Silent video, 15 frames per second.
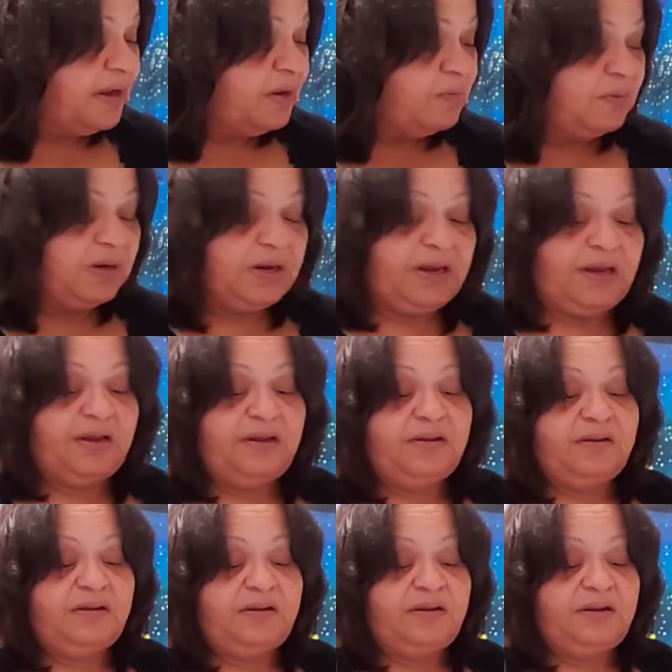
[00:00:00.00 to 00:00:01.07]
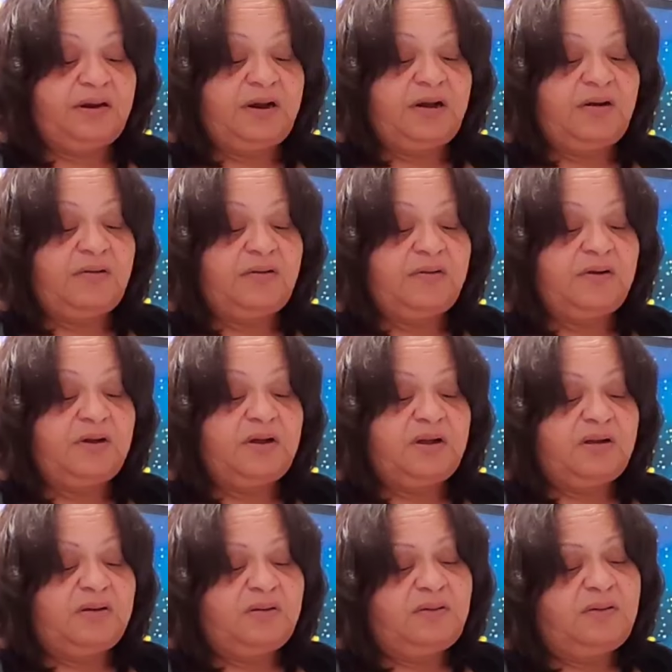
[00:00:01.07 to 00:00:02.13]
equally, you know?
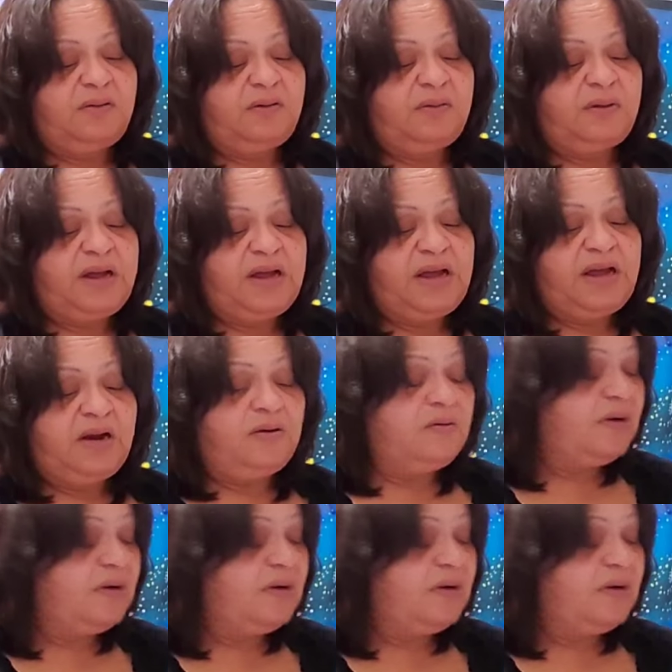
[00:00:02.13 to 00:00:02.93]
Ooh-wee, and